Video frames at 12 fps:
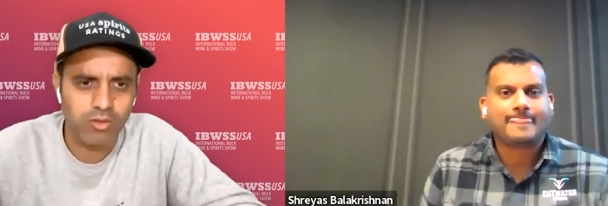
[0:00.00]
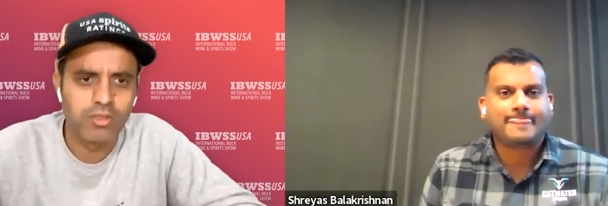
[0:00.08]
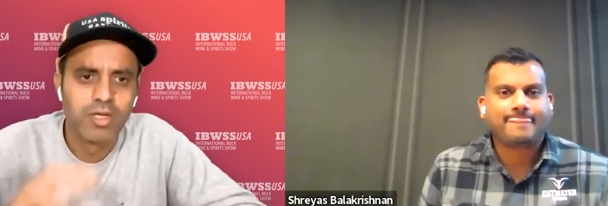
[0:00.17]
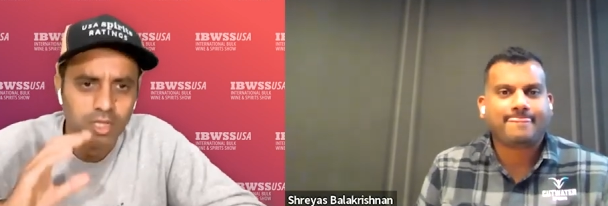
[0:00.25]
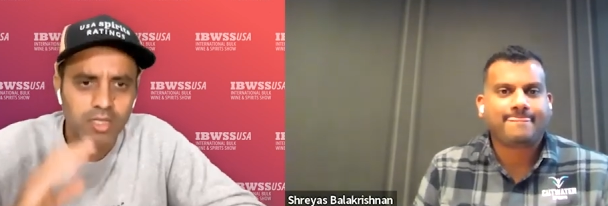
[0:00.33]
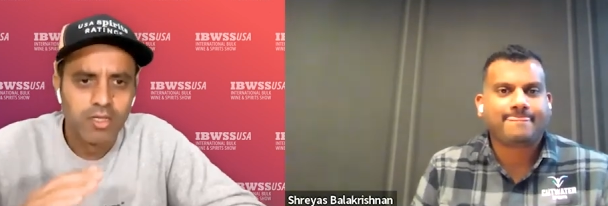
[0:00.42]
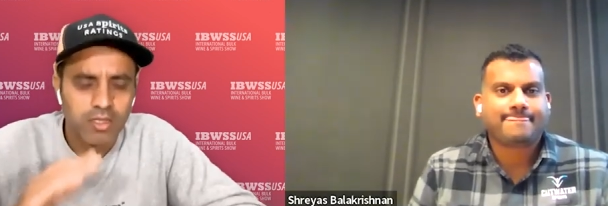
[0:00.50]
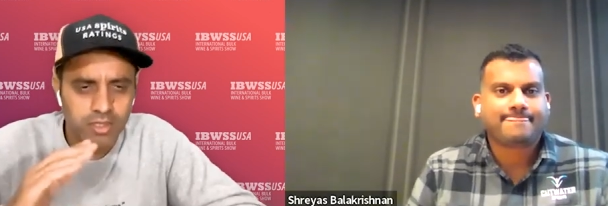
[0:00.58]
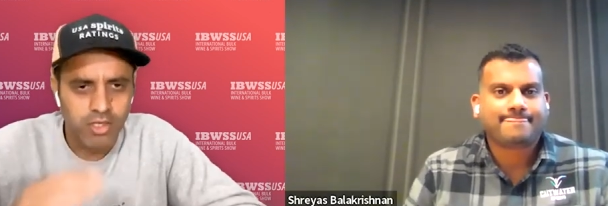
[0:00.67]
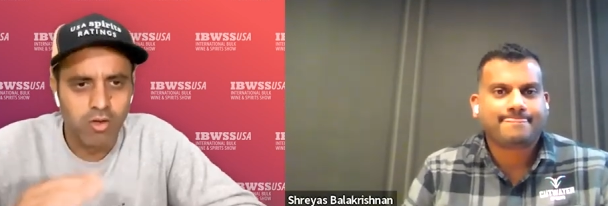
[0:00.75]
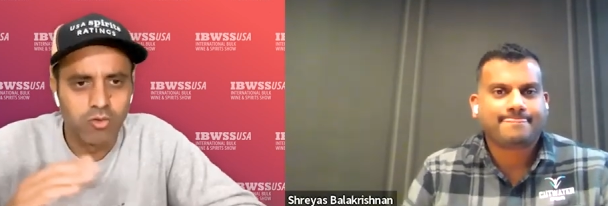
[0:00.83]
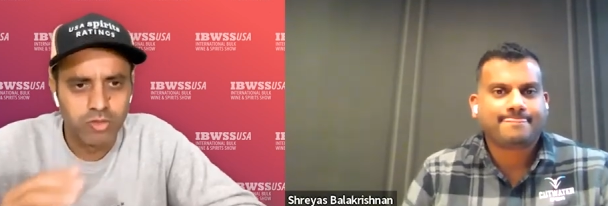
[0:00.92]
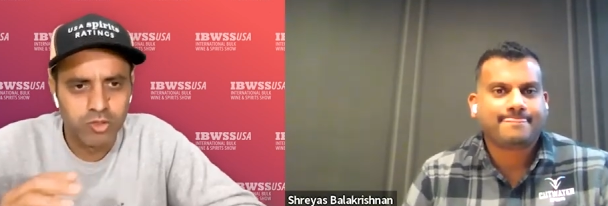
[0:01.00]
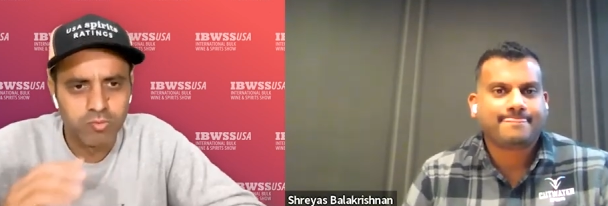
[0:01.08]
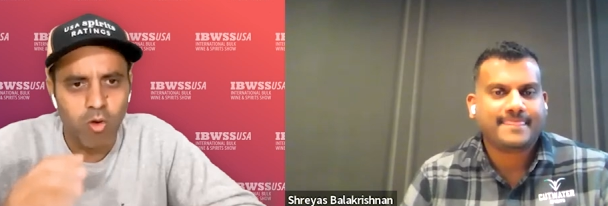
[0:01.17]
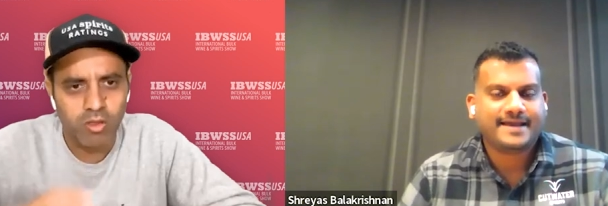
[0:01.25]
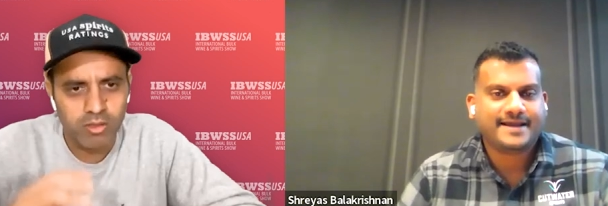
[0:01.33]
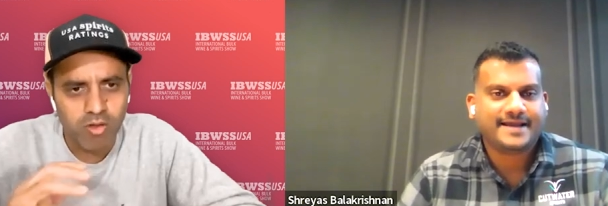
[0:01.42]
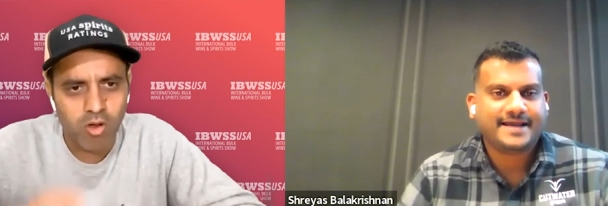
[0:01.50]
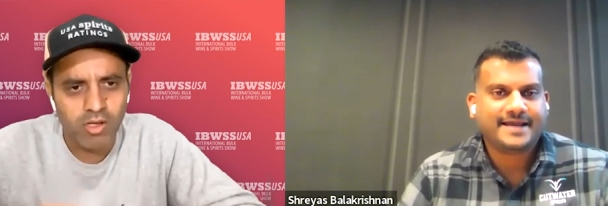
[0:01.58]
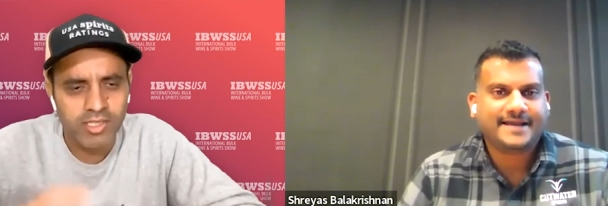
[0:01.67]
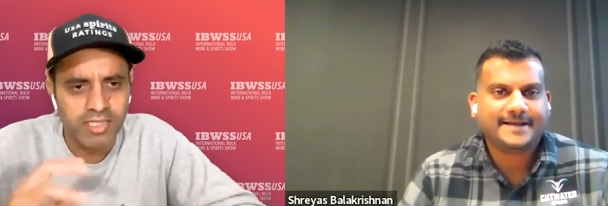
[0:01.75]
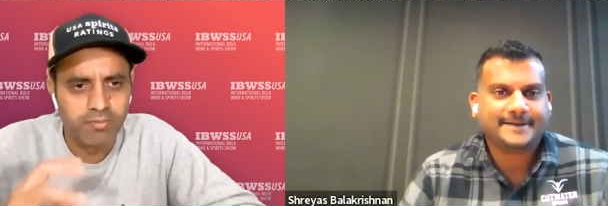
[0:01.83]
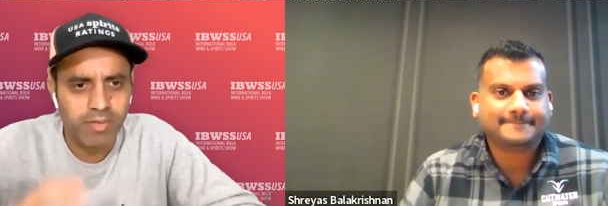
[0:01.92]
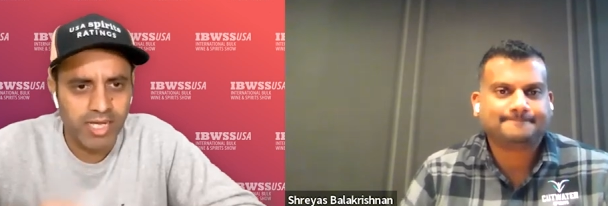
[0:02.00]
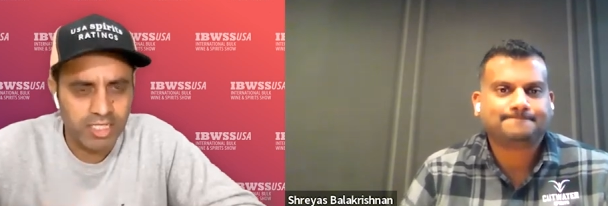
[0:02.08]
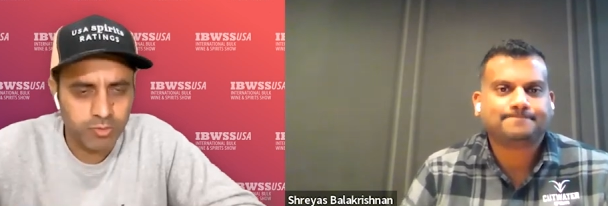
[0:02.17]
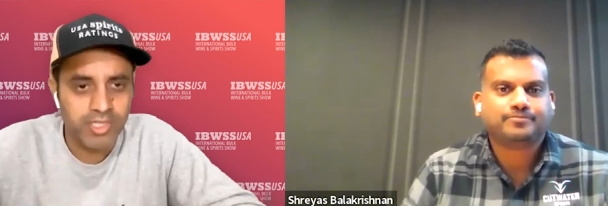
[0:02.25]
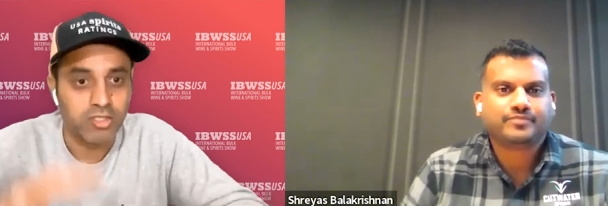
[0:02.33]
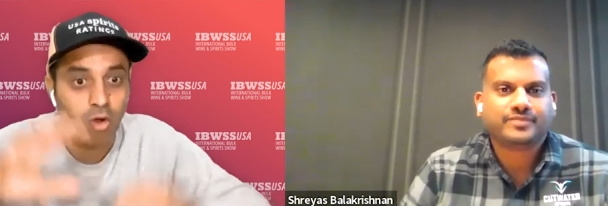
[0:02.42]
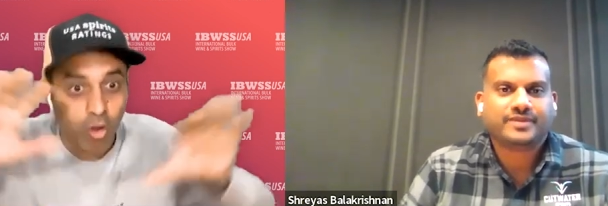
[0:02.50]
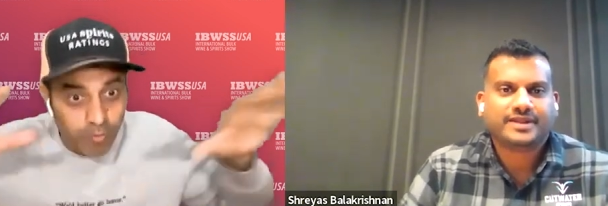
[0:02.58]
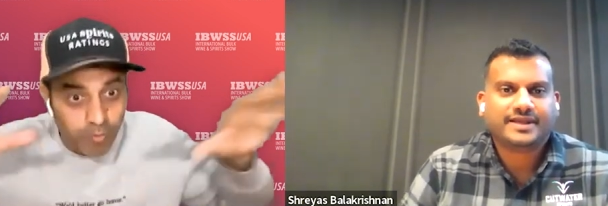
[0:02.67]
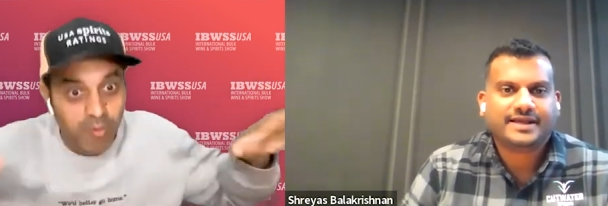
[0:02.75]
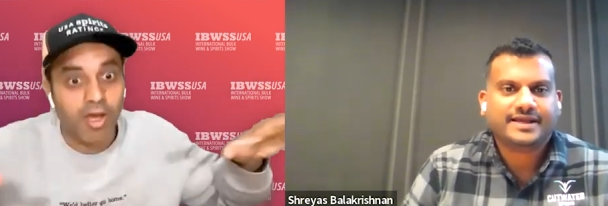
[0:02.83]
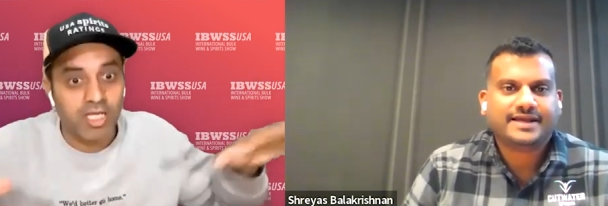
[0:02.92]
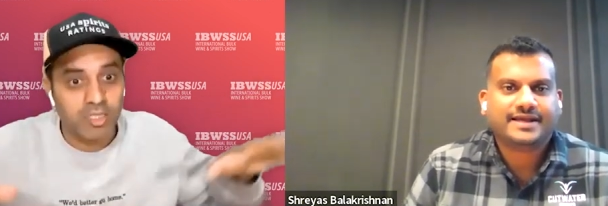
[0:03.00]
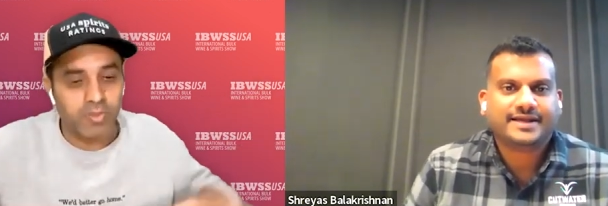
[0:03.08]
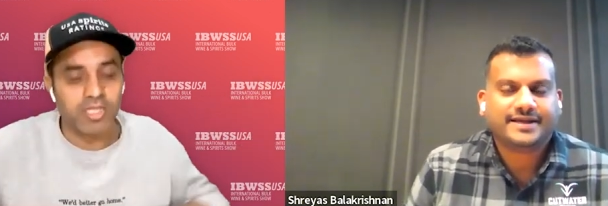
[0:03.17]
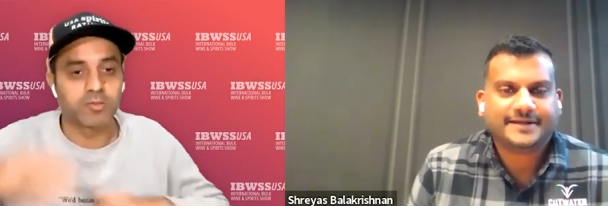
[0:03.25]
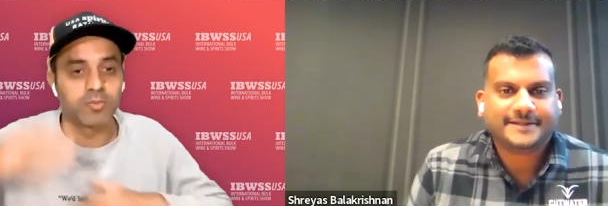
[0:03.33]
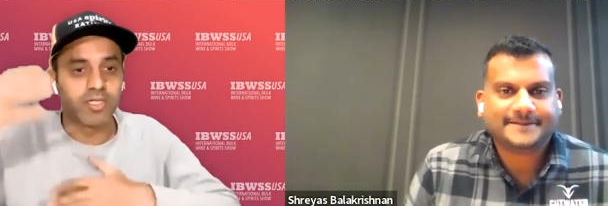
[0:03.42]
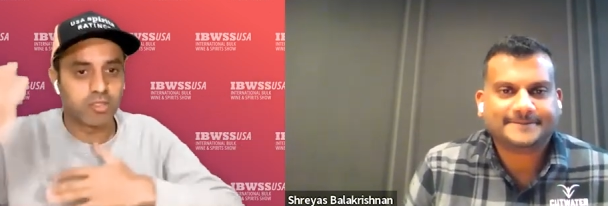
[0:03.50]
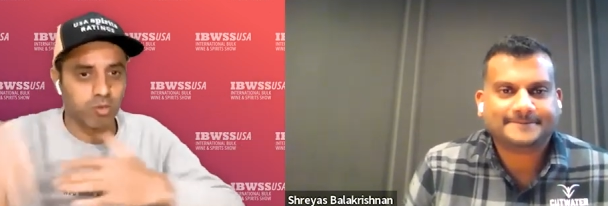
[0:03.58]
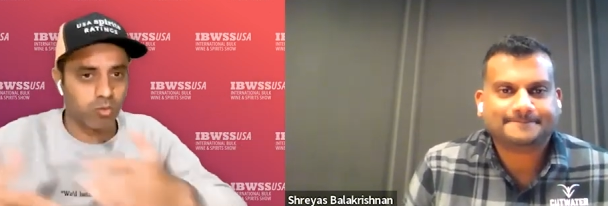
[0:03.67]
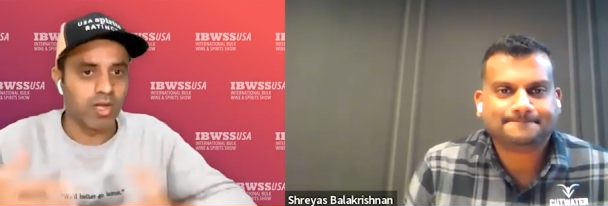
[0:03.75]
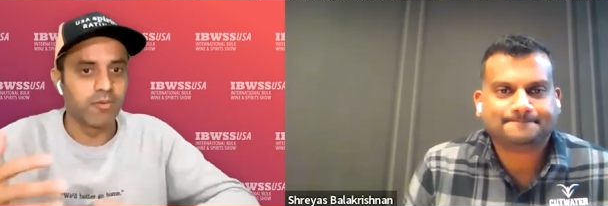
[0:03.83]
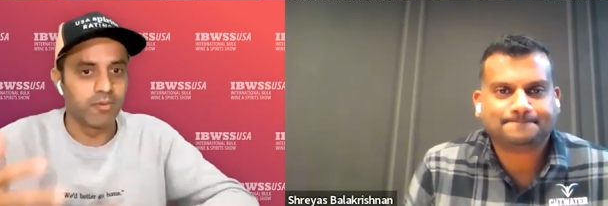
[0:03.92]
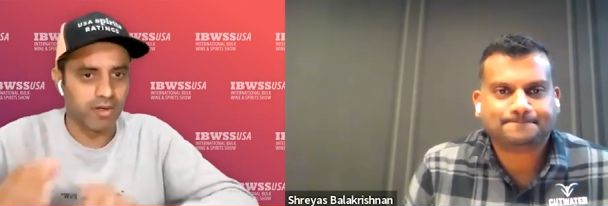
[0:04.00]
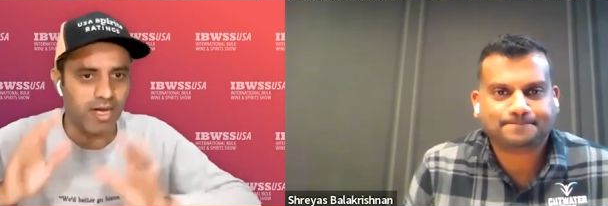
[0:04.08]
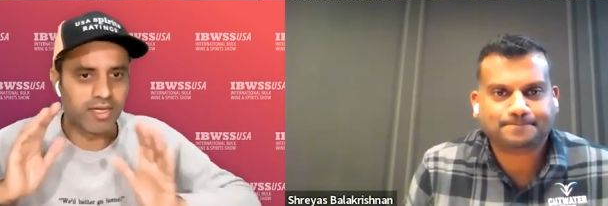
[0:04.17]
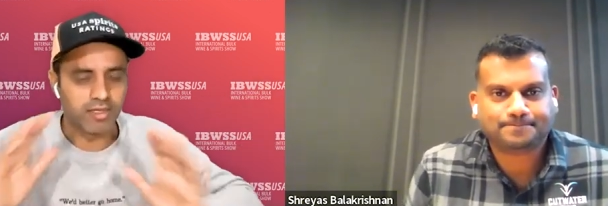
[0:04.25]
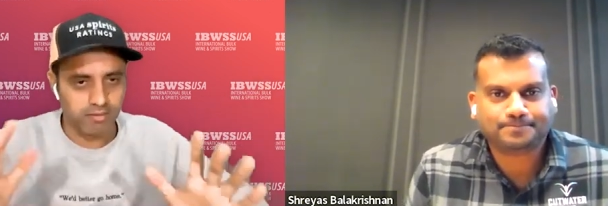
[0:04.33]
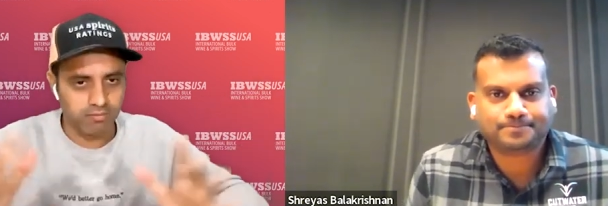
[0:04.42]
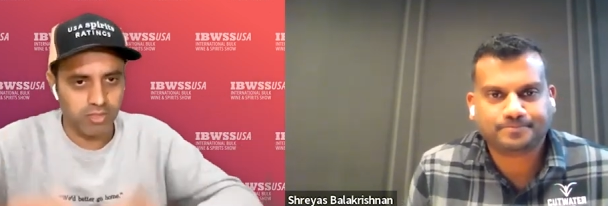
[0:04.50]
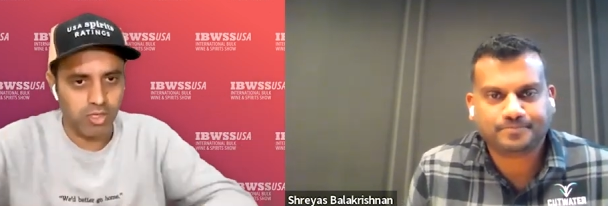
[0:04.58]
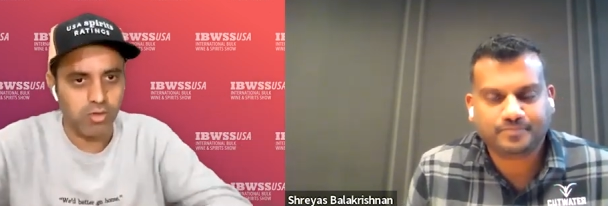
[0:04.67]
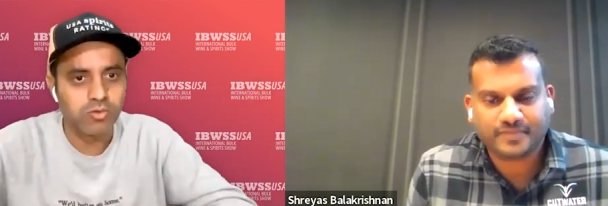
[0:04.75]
Speaker 1: on you know small quality placements on premise placements or whatever like uh, you